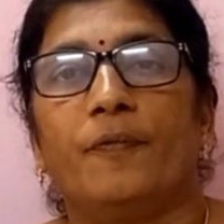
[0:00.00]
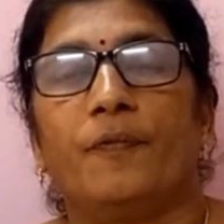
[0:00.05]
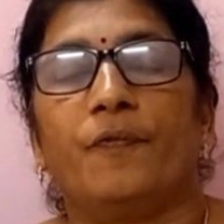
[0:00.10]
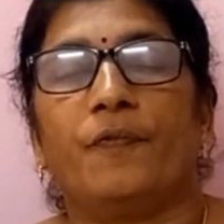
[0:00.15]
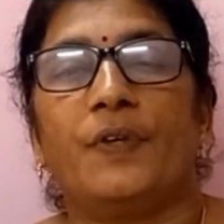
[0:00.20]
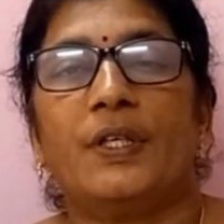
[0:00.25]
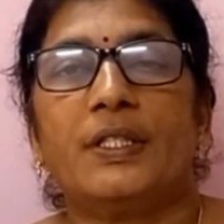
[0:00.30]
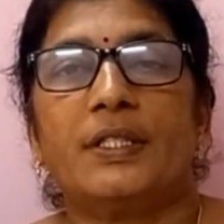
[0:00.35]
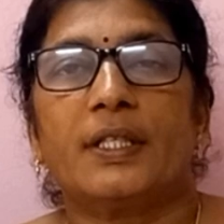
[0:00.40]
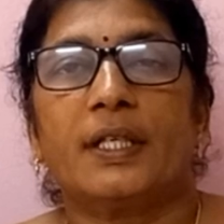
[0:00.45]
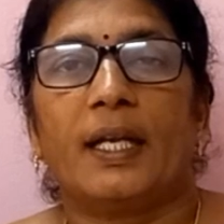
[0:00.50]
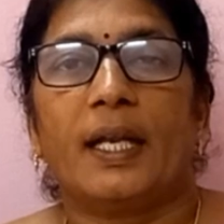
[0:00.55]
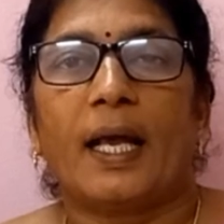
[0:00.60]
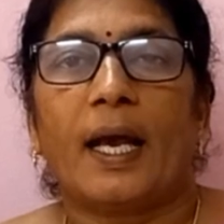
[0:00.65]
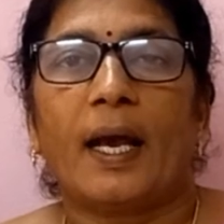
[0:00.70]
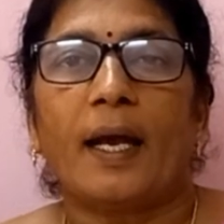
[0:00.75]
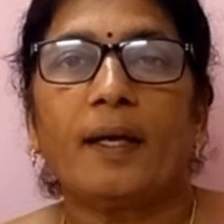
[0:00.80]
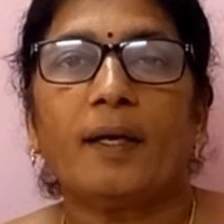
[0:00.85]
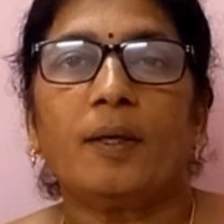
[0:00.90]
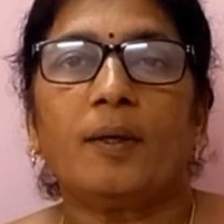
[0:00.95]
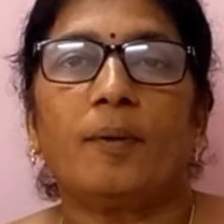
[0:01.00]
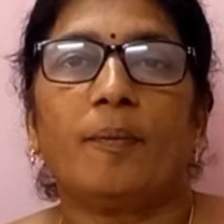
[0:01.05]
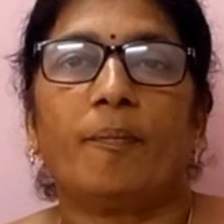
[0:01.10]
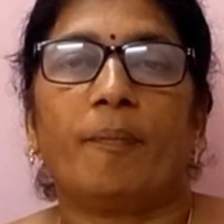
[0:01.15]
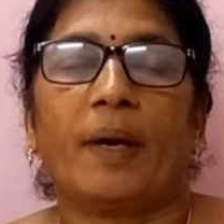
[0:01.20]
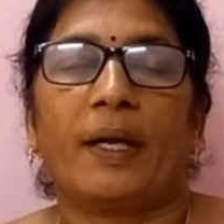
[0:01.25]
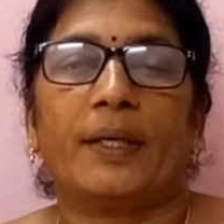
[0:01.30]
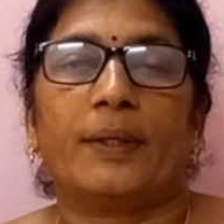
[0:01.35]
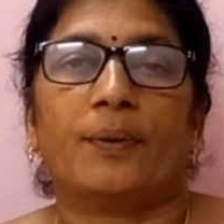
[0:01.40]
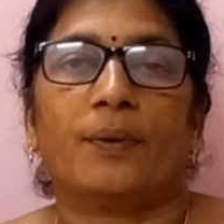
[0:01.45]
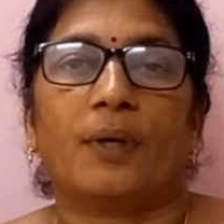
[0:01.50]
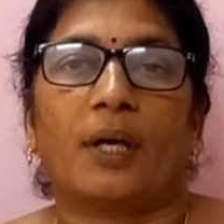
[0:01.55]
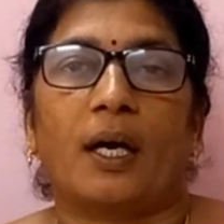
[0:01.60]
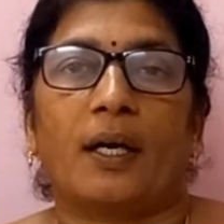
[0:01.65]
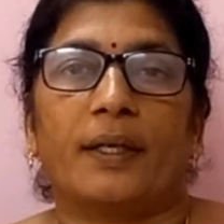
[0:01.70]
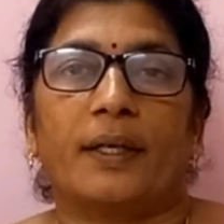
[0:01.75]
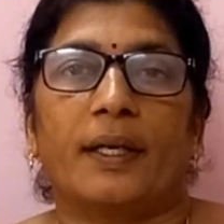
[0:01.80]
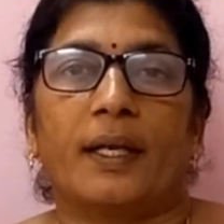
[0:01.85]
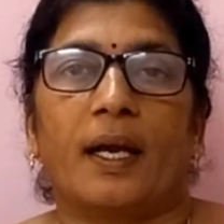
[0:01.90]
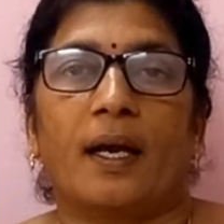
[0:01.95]
which lack
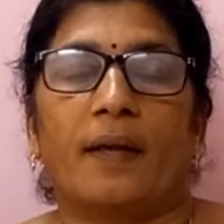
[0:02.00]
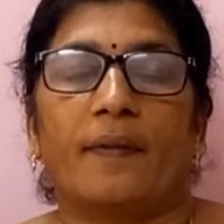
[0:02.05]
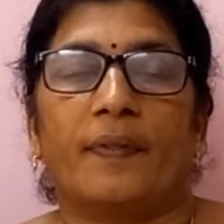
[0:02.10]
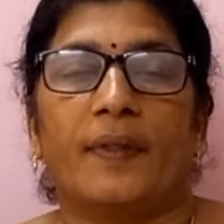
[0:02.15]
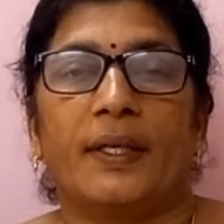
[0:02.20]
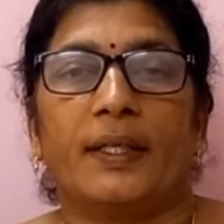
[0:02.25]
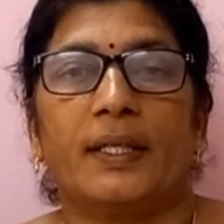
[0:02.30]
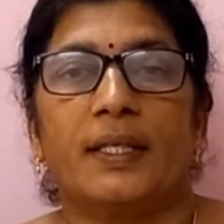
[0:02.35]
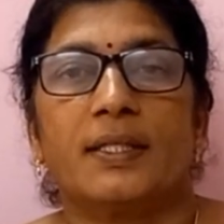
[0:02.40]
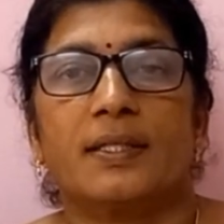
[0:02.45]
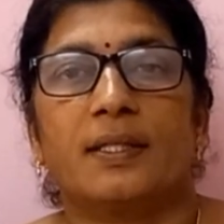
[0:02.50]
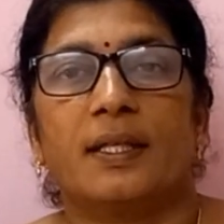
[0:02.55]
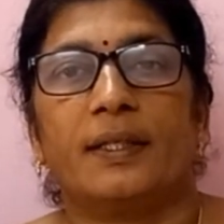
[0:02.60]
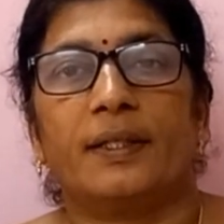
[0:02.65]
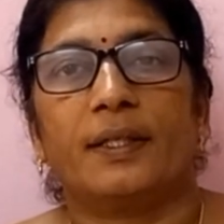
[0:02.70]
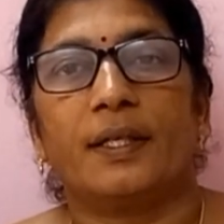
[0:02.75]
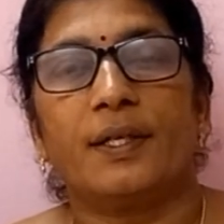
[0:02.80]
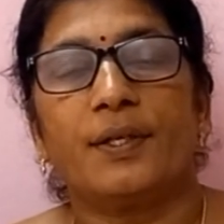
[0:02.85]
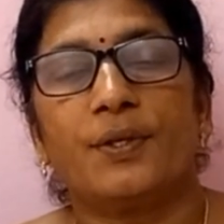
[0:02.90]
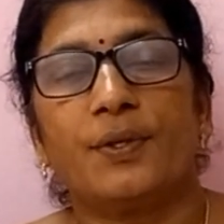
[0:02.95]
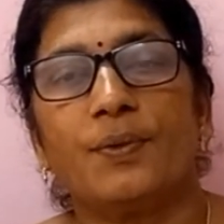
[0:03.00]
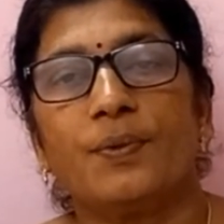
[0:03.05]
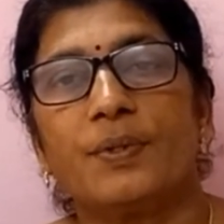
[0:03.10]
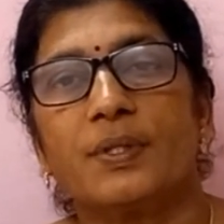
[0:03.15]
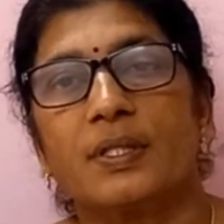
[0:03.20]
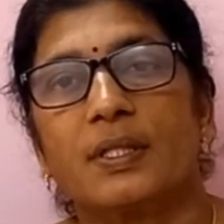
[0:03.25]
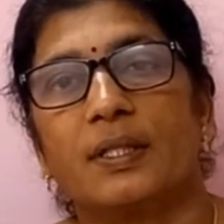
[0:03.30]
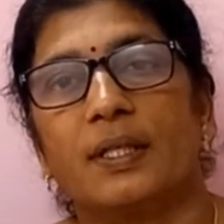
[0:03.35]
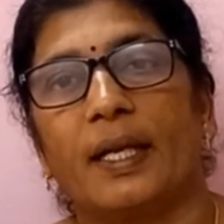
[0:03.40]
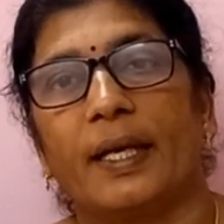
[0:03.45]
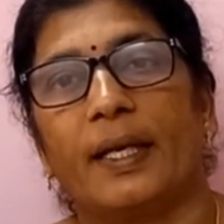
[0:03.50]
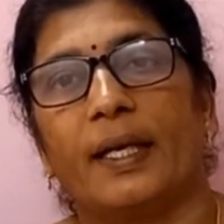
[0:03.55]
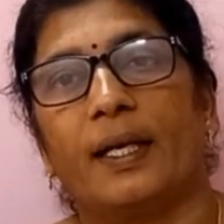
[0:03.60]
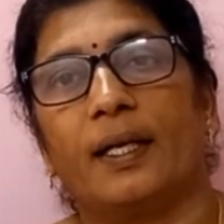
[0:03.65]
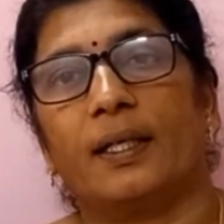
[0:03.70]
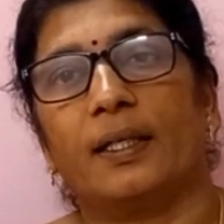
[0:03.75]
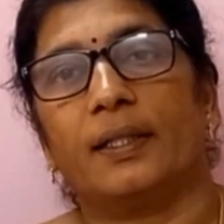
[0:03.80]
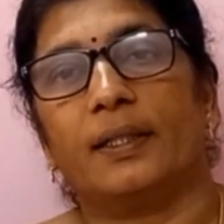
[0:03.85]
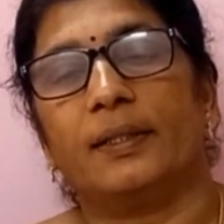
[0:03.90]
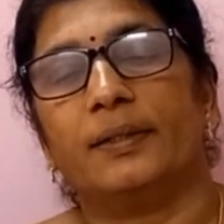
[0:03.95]
mitochondria, that is the tissues
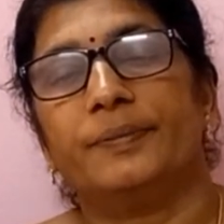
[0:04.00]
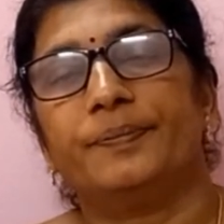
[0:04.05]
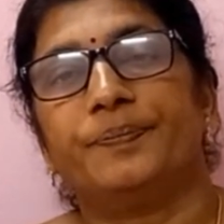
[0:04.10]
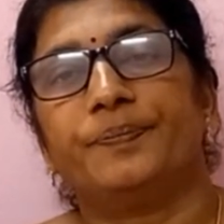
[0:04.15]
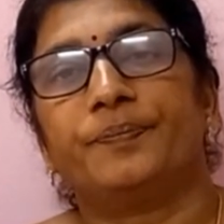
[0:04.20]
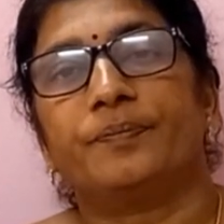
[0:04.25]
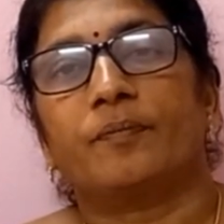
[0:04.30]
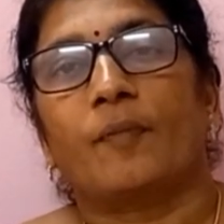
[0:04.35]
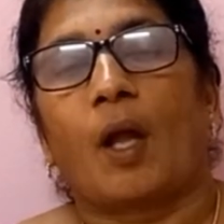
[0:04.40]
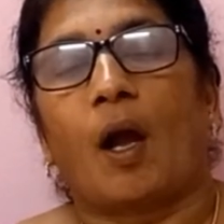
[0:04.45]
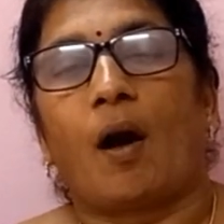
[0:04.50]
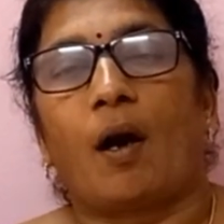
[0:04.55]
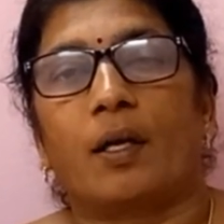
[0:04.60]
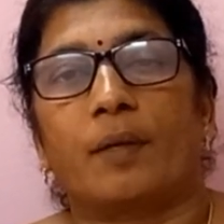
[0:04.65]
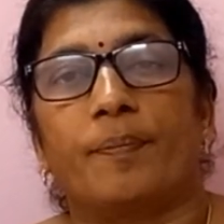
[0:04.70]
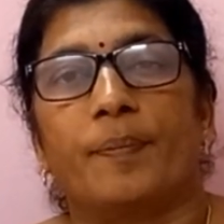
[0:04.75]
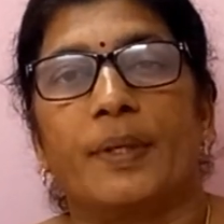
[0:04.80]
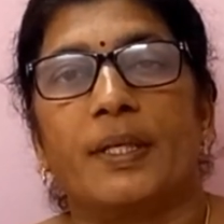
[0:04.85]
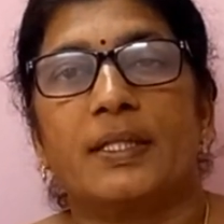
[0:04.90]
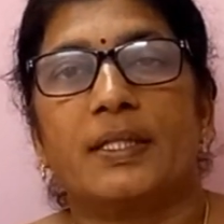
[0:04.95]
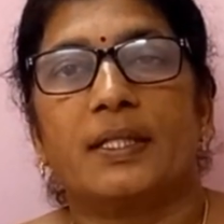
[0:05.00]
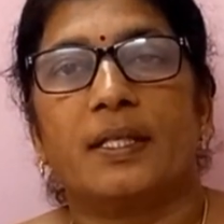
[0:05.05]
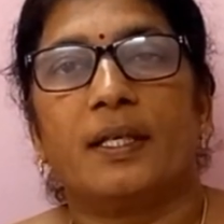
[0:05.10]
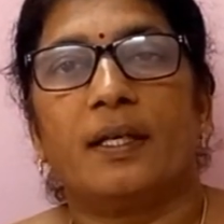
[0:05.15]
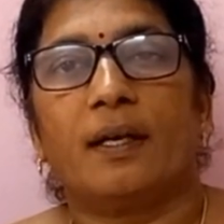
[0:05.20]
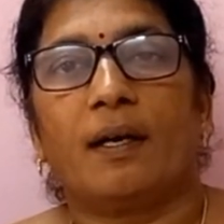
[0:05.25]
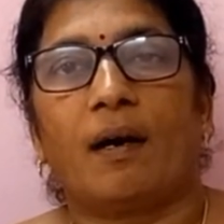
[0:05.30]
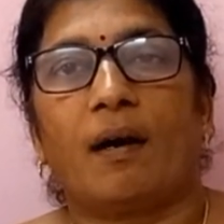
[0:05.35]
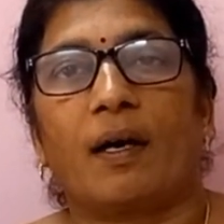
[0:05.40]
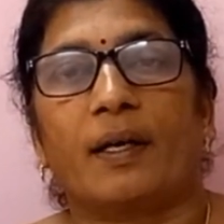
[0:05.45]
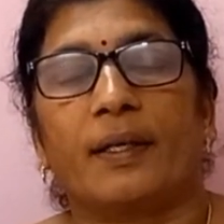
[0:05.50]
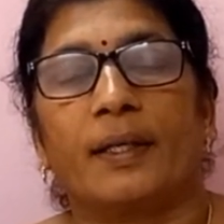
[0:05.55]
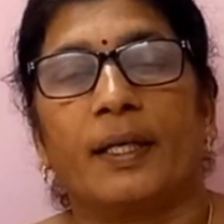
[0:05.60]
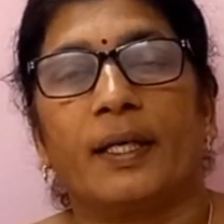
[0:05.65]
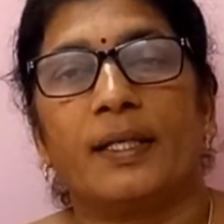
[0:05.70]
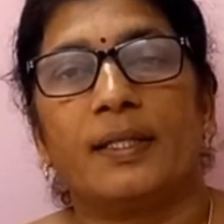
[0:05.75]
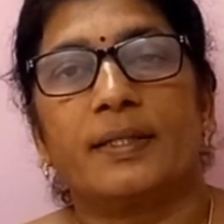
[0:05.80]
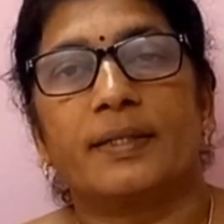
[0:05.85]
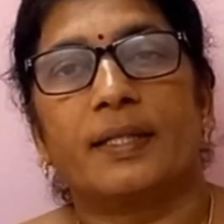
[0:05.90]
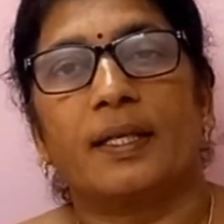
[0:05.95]
like RBC,
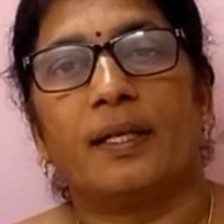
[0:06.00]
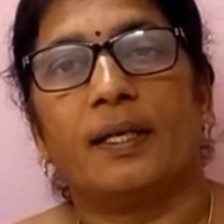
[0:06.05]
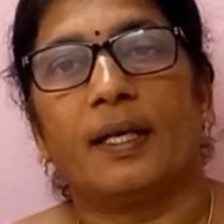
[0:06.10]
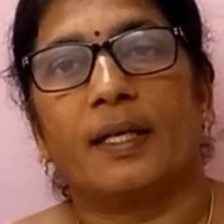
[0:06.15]
corneal cell,